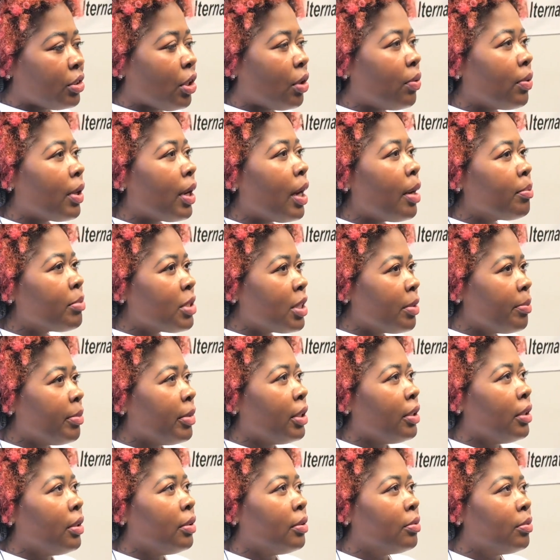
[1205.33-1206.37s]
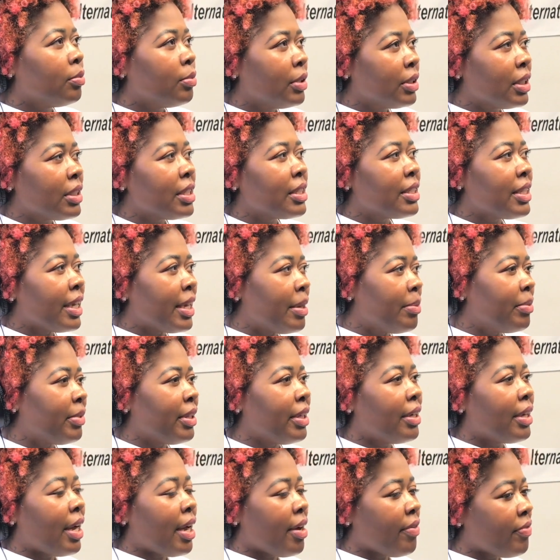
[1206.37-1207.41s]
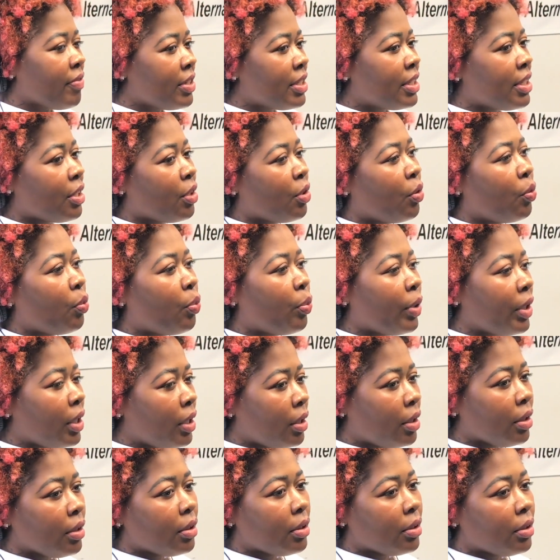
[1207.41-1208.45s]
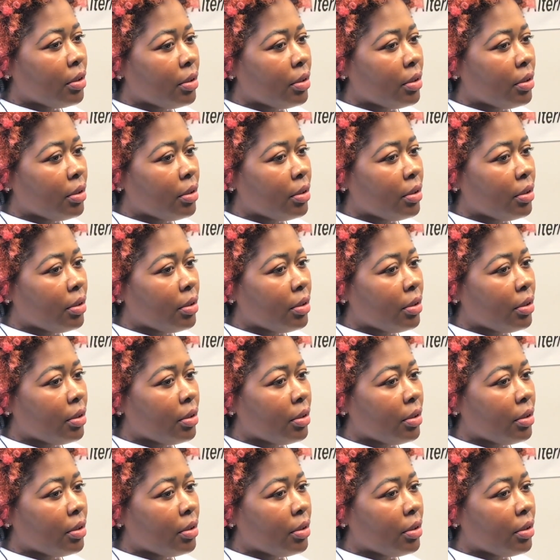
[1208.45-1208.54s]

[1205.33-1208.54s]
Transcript: Don't come to me with the same thing every single week